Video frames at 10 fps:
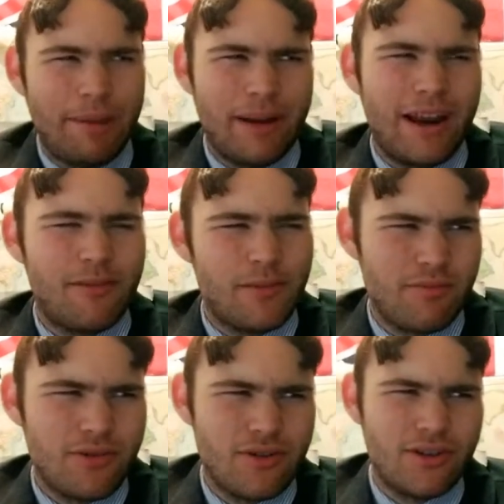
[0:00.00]
I mean, I
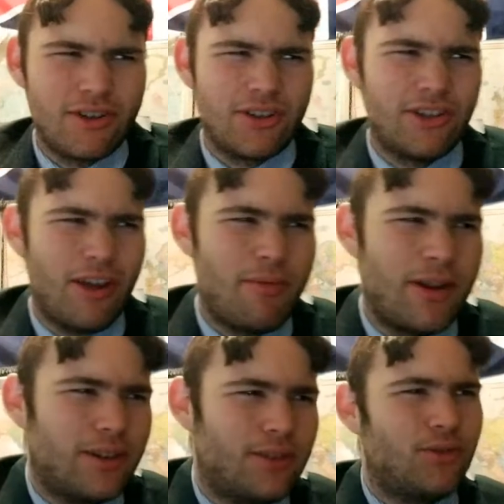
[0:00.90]
remember
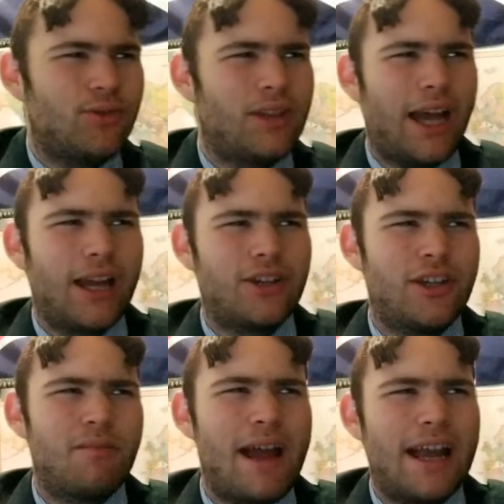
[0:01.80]
subbing to
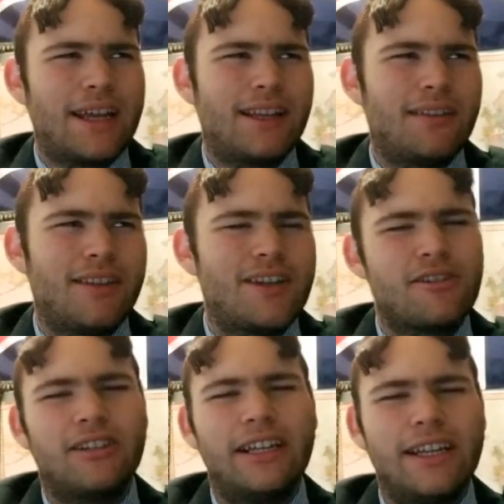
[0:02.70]
Tashi back in the
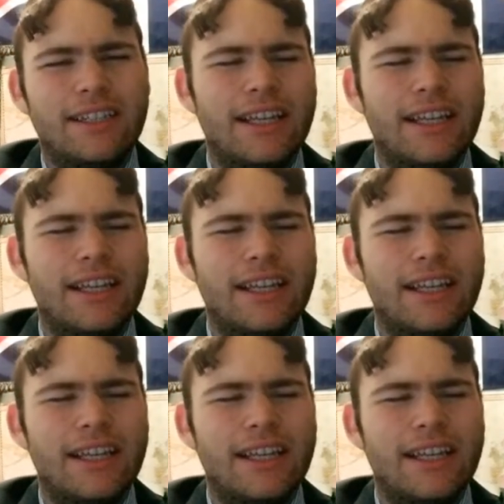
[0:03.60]
early days.